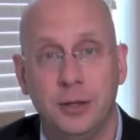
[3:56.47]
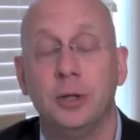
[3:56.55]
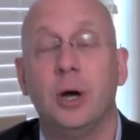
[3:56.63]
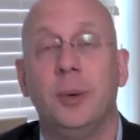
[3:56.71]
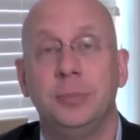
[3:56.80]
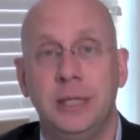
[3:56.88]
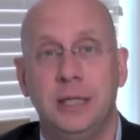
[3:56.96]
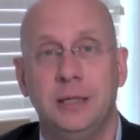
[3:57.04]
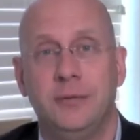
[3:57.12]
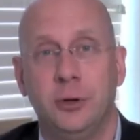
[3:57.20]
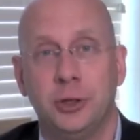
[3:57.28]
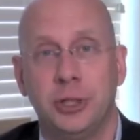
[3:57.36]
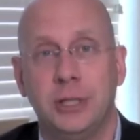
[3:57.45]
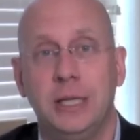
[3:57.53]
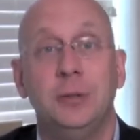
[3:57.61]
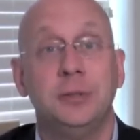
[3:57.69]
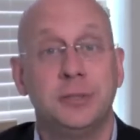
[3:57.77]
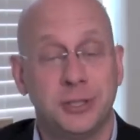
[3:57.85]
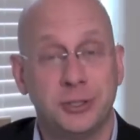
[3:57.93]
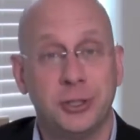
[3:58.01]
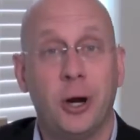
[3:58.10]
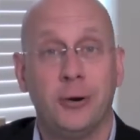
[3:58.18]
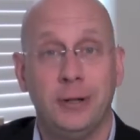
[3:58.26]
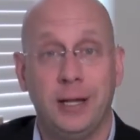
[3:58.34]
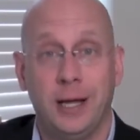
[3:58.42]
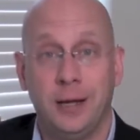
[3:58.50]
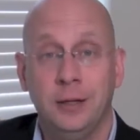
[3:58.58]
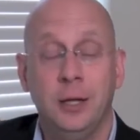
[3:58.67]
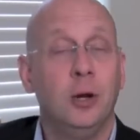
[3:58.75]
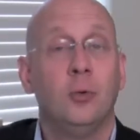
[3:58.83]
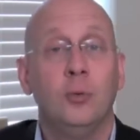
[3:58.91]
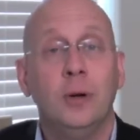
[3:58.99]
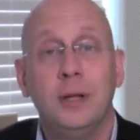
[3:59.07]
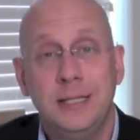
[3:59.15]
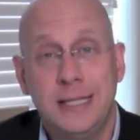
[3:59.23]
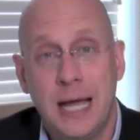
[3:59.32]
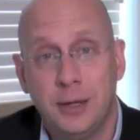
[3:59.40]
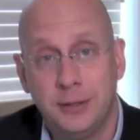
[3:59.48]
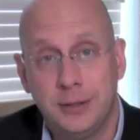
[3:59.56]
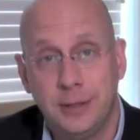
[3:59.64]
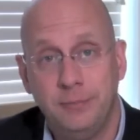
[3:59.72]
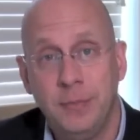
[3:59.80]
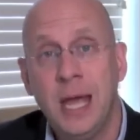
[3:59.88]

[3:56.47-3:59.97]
the updated version, he was the star in that. Really talented.